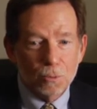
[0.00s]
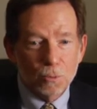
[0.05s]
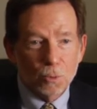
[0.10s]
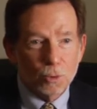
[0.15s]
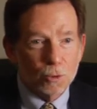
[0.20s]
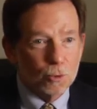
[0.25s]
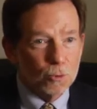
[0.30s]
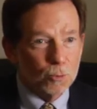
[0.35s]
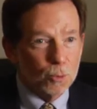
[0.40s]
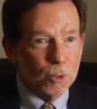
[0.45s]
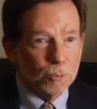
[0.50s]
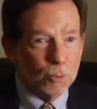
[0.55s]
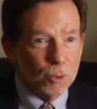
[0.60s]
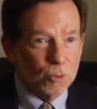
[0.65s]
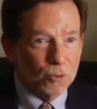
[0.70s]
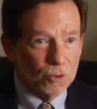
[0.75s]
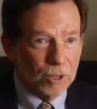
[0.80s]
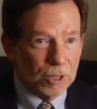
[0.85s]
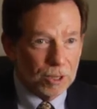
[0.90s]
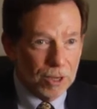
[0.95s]
which is what
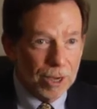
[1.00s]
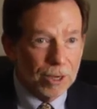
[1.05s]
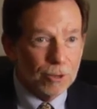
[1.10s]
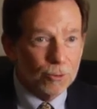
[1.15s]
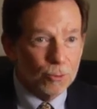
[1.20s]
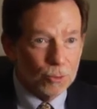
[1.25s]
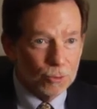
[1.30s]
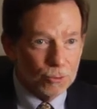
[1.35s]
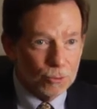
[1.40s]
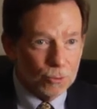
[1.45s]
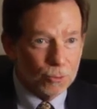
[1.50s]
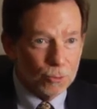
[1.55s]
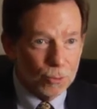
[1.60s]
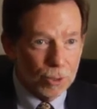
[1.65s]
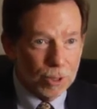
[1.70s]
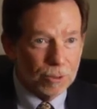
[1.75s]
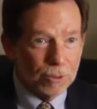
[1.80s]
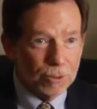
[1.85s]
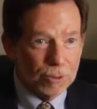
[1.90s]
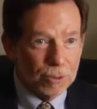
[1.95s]
most psychiatrists are
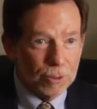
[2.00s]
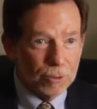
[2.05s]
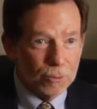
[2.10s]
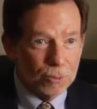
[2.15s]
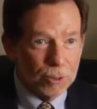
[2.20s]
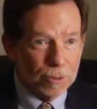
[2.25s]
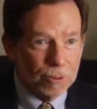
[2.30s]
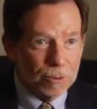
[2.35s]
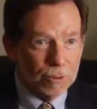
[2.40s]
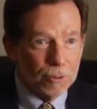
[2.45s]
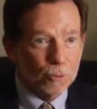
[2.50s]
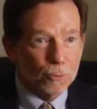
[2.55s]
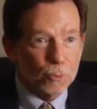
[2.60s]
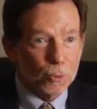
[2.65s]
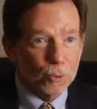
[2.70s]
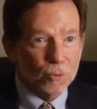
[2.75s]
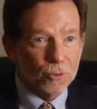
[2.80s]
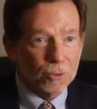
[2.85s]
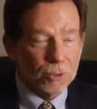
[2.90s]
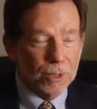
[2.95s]
trained to deal with. This
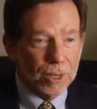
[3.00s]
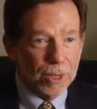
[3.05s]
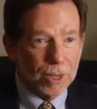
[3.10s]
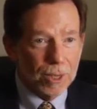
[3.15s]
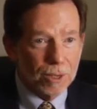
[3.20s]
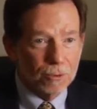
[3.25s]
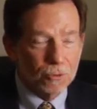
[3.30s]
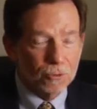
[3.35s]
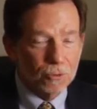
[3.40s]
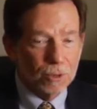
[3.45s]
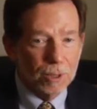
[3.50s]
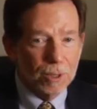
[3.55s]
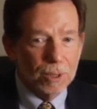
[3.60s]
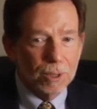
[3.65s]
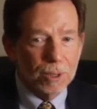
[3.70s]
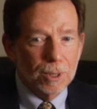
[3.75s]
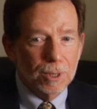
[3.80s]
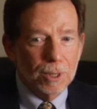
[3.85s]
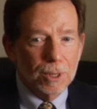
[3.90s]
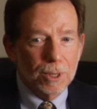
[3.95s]
person has
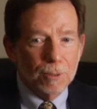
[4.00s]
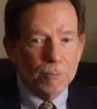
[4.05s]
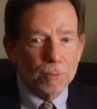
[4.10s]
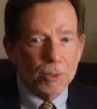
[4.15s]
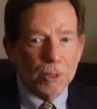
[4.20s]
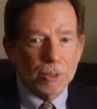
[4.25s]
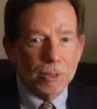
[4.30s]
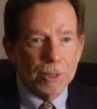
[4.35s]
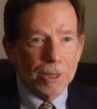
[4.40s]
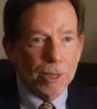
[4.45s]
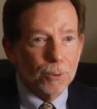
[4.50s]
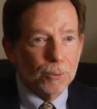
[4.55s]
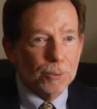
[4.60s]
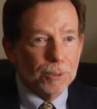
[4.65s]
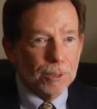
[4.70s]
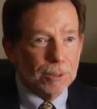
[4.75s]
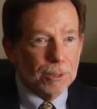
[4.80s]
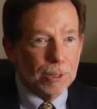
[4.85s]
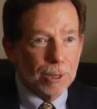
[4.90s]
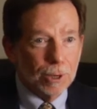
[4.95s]
been dealt
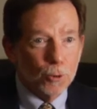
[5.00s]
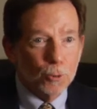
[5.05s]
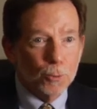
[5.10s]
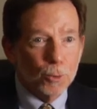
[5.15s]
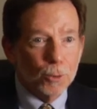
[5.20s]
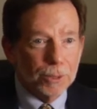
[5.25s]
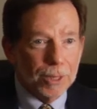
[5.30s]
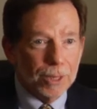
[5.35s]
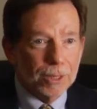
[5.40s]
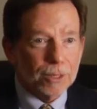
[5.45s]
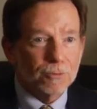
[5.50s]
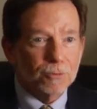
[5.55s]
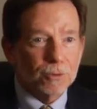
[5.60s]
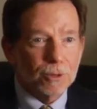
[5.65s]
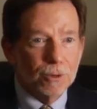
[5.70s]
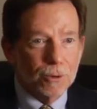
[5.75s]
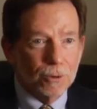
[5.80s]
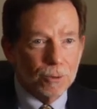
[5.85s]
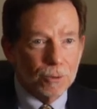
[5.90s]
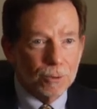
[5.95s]
a terrible deck of
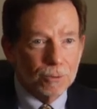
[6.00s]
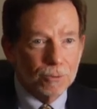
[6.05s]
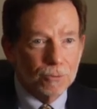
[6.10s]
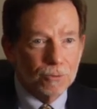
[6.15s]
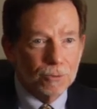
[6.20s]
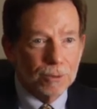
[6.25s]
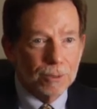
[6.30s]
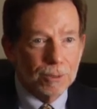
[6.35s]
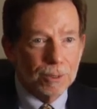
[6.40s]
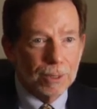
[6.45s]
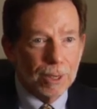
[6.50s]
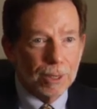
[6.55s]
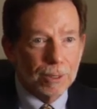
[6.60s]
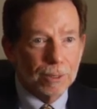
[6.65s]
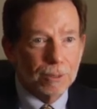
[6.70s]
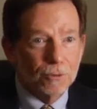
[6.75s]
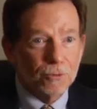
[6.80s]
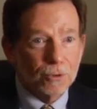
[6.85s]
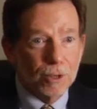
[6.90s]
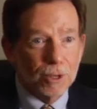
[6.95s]
cards
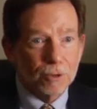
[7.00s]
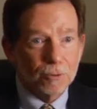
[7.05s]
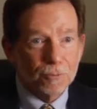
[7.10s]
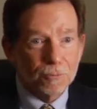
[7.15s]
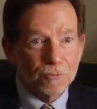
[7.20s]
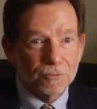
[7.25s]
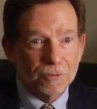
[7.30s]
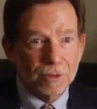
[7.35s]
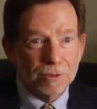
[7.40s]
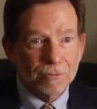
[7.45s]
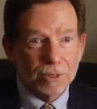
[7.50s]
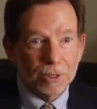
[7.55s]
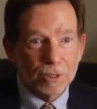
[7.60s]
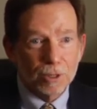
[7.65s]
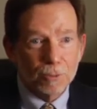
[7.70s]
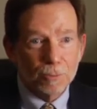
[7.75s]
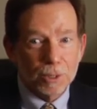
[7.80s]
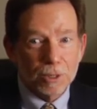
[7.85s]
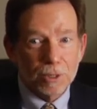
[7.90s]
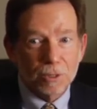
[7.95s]
and instead of living
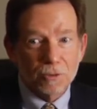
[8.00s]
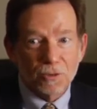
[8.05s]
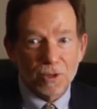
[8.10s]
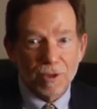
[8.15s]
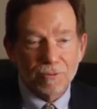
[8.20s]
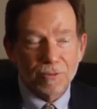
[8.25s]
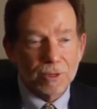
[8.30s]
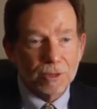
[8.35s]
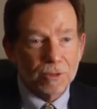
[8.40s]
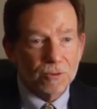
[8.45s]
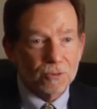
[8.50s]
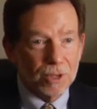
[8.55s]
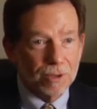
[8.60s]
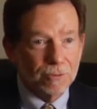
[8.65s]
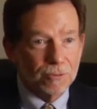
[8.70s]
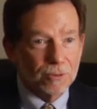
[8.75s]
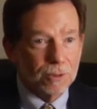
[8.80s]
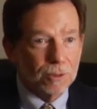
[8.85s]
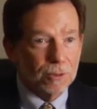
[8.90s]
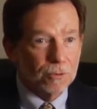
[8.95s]
to be
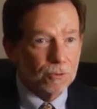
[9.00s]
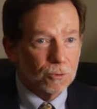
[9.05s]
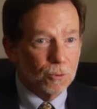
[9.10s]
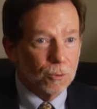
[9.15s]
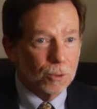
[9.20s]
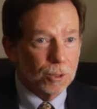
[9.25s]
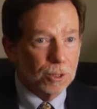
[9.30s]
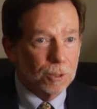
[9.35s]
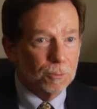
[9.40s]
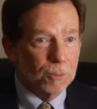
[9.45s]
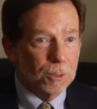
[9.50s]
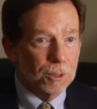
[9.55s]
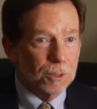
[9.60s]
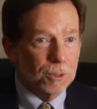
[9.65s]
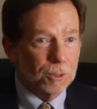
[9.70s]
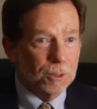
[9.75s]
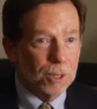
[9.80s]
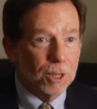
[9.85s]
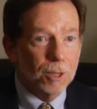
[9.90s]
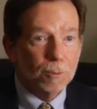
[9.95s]
77 is going to
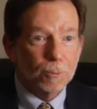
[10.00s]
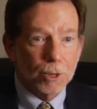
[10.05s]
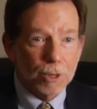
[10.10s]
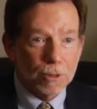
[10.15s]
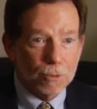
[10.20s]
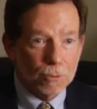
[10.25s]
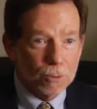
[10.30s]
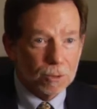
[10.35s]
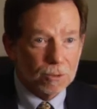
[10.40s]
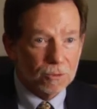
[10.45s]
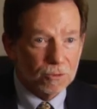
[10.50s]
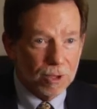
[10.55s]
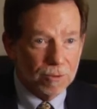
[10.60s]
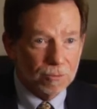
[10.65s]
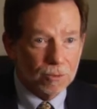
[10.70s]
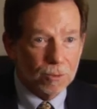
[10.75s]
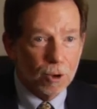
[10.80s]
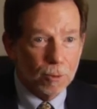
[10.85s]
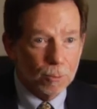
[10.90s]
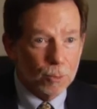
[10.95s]
be dead by
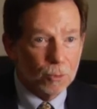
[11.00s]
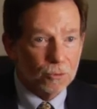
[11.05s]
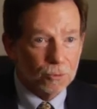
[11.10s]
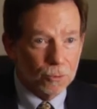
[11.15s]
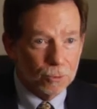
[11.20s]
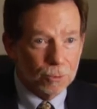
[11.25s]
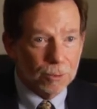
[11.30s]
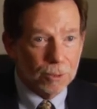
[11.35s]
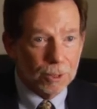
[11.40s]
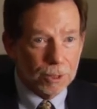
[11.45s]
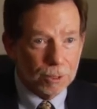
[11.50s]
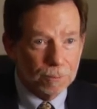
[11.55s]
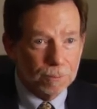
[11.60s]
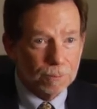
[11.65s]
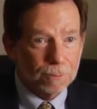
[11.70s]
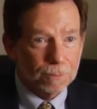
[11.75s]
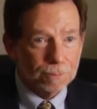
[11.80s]
37 almost certainly.